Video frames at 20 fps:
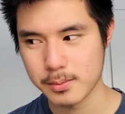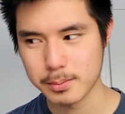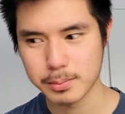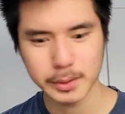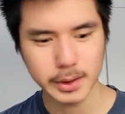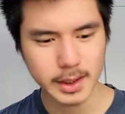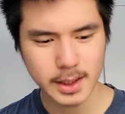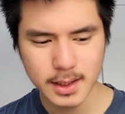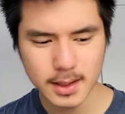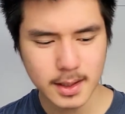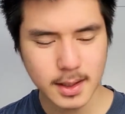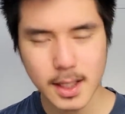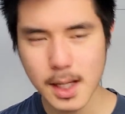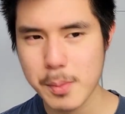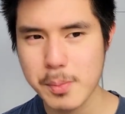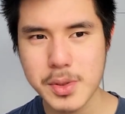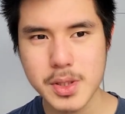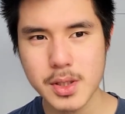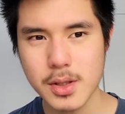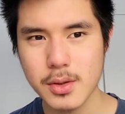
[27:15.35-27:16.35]
bleak
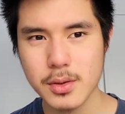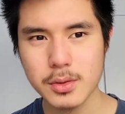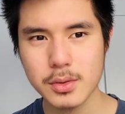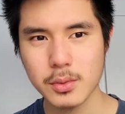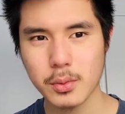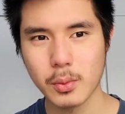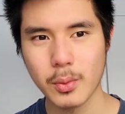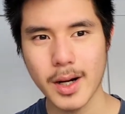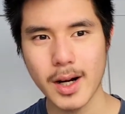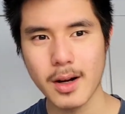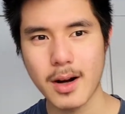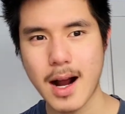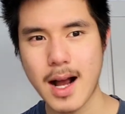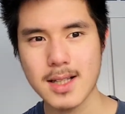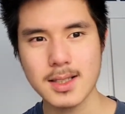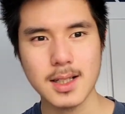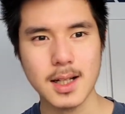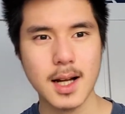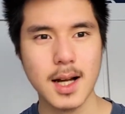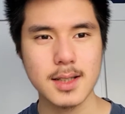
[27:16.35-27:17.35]
episode where
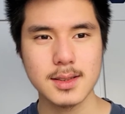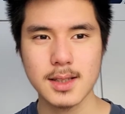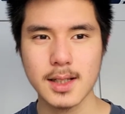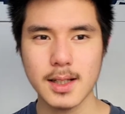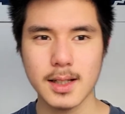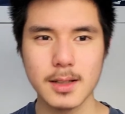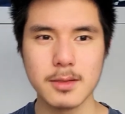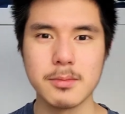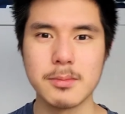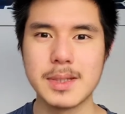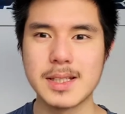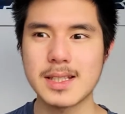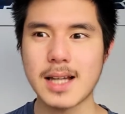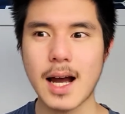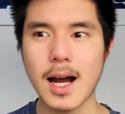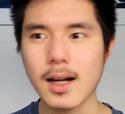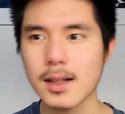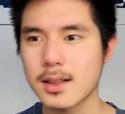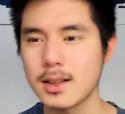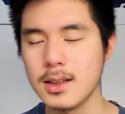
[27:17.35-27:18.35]
Asakaze and Miss
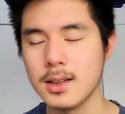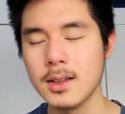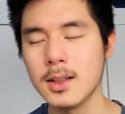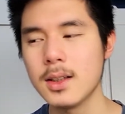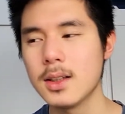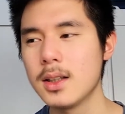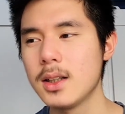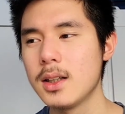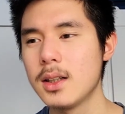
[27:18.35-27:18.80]
Aki